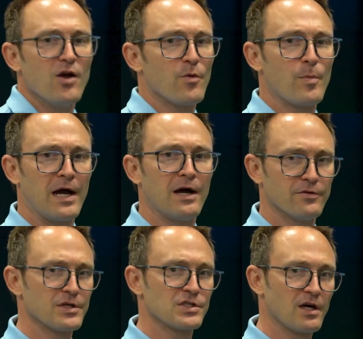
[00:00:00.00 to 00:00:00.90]
overpower
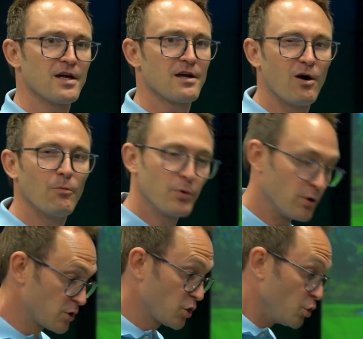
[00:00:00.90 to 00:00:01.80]
this. I can't
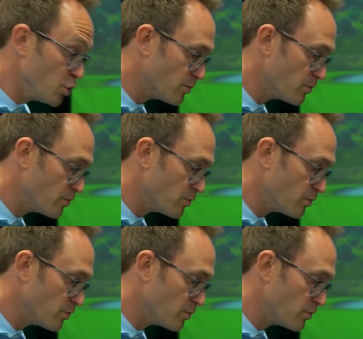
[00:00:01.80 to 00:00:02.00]
put too